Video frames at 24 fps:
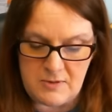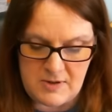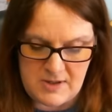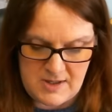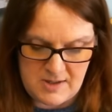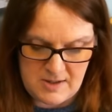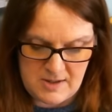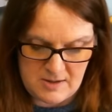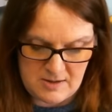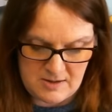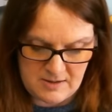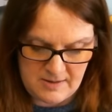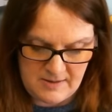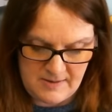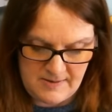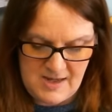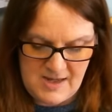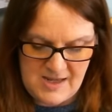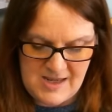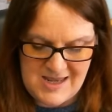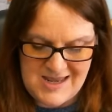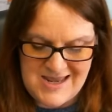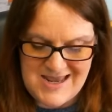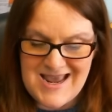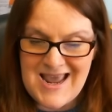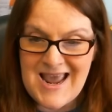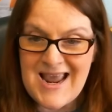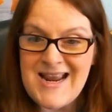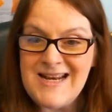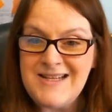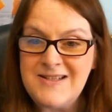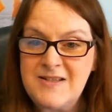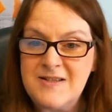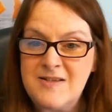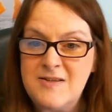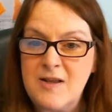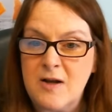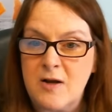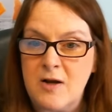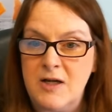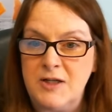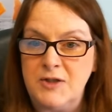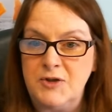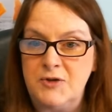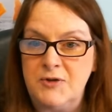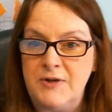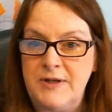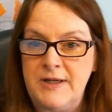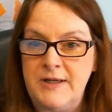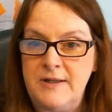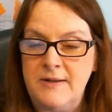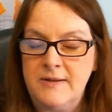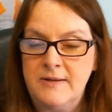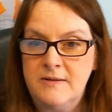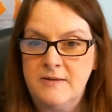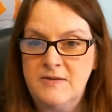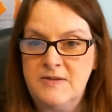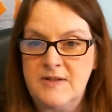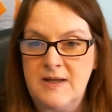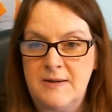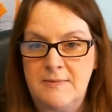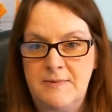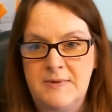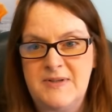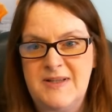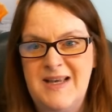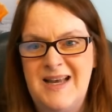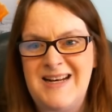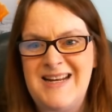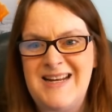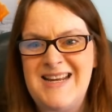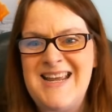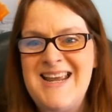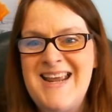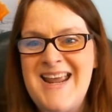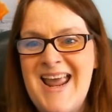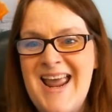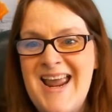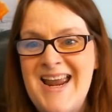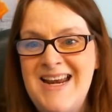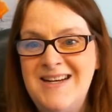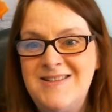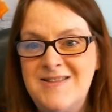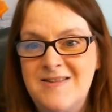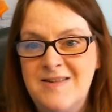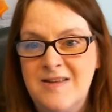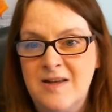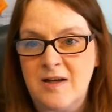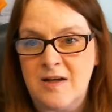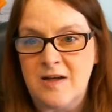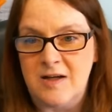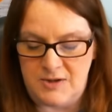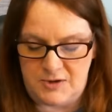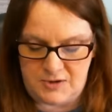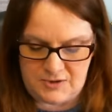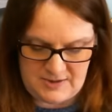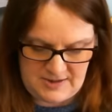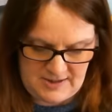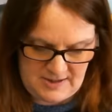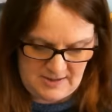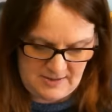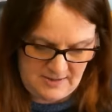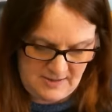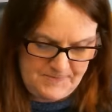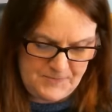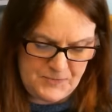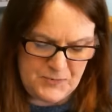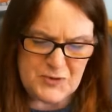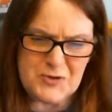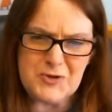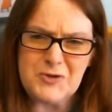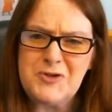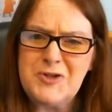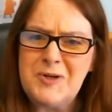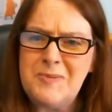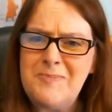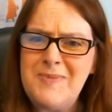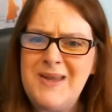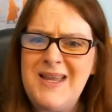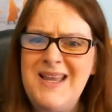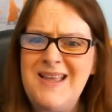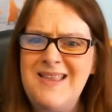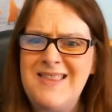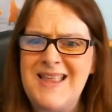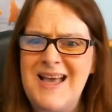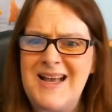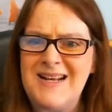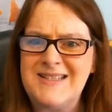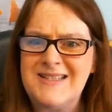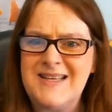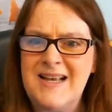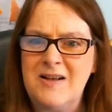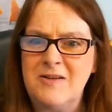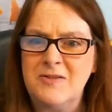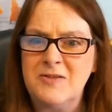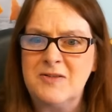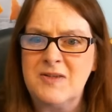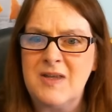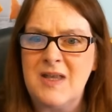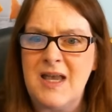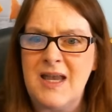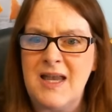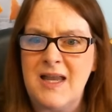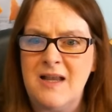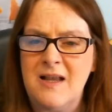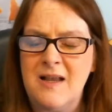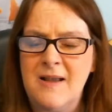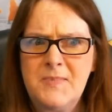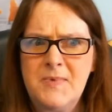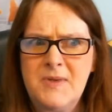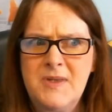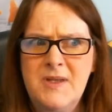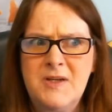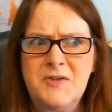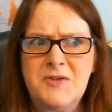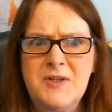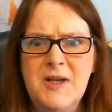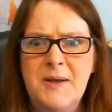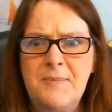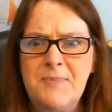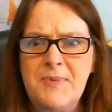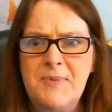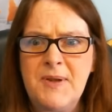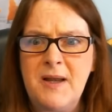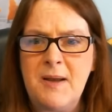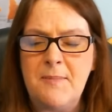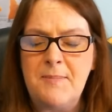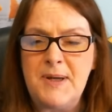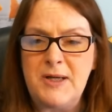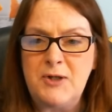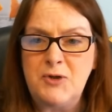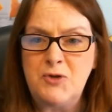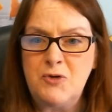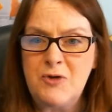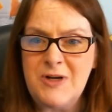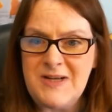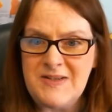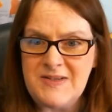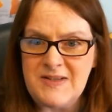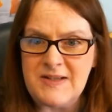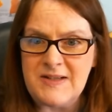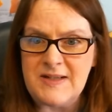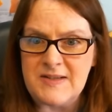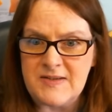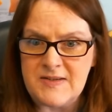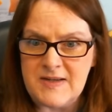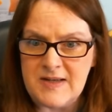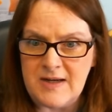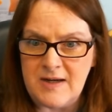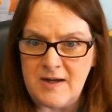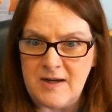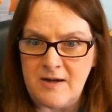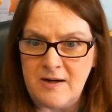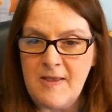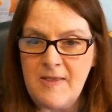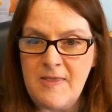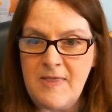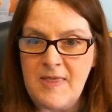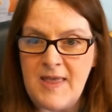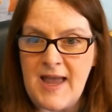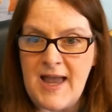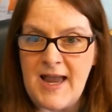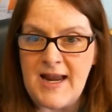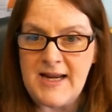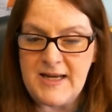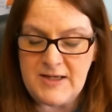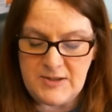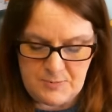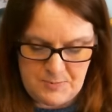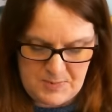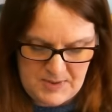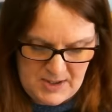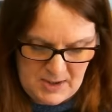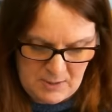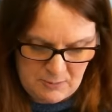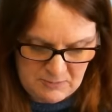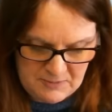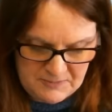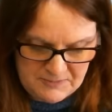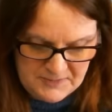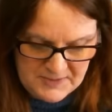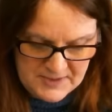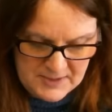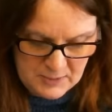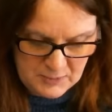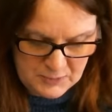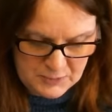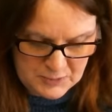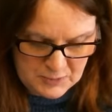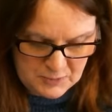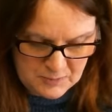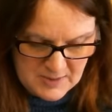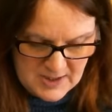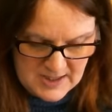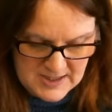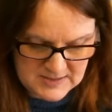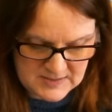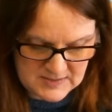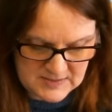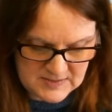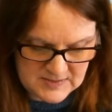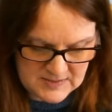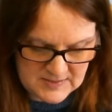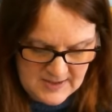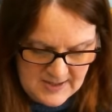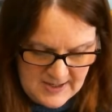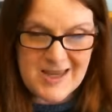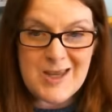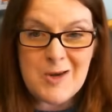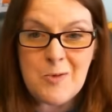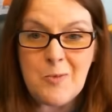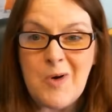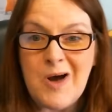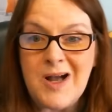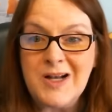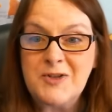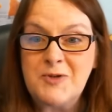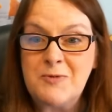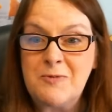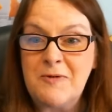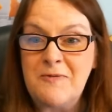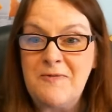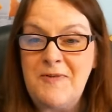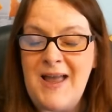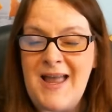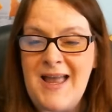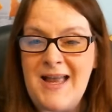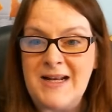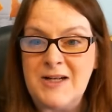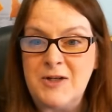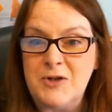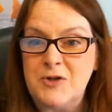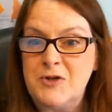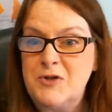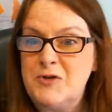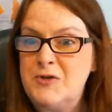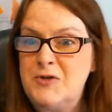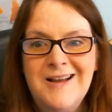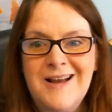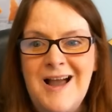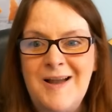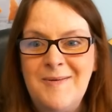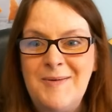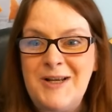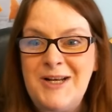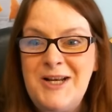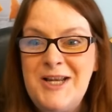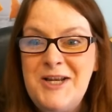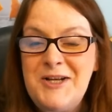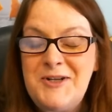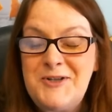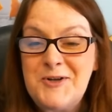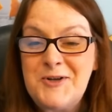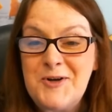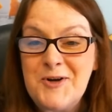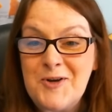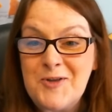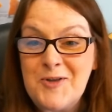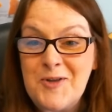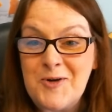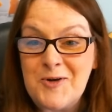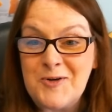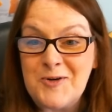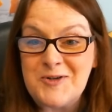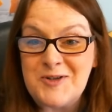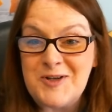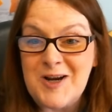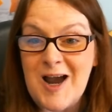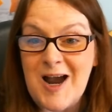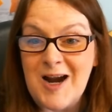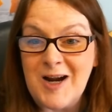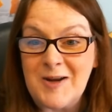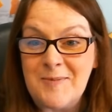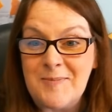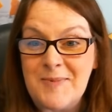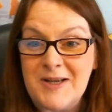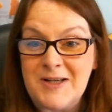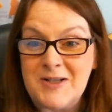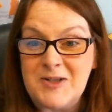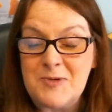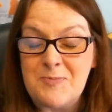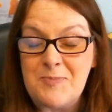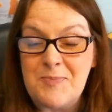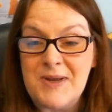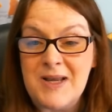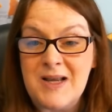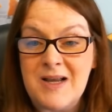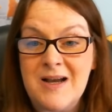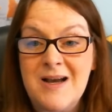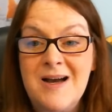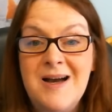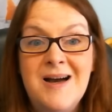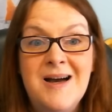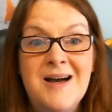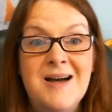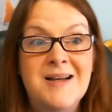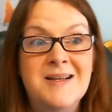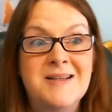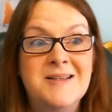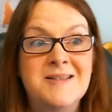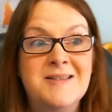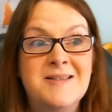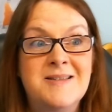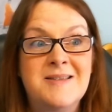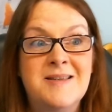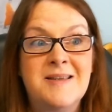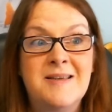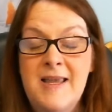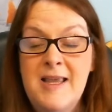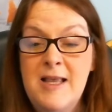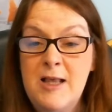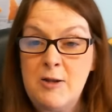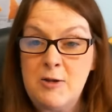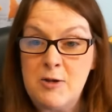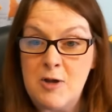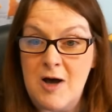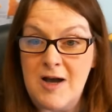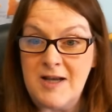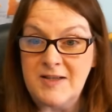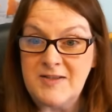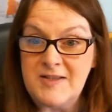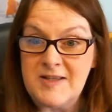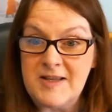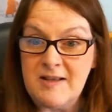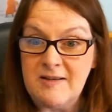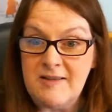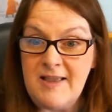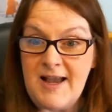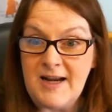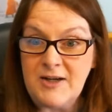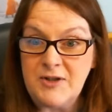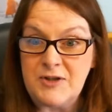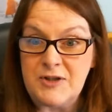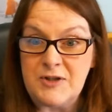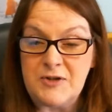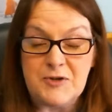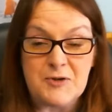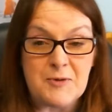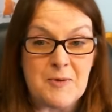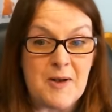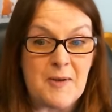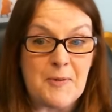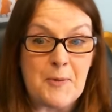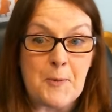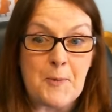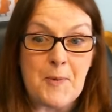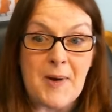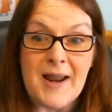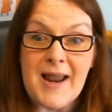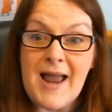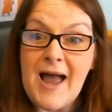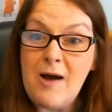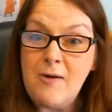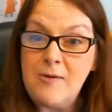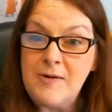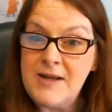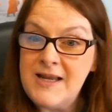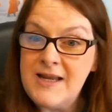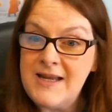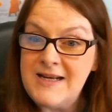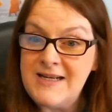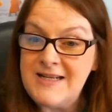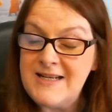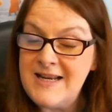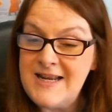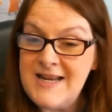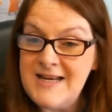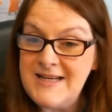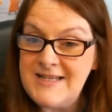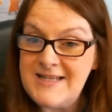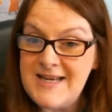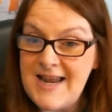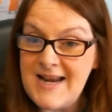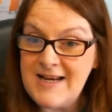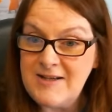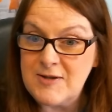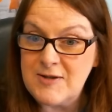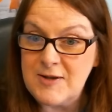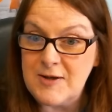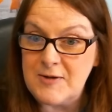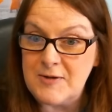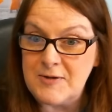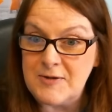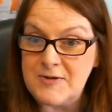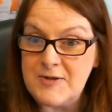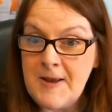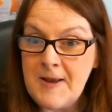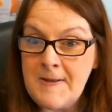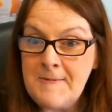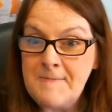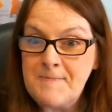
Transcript: here. He hates the country. Someone said, he hates the country. So to me, that sounds like there's something a bit treasonous here that is being revealed to us. He wants revenge. I mean, he took those documents because he lost the election. So on the way out, he, he takes those.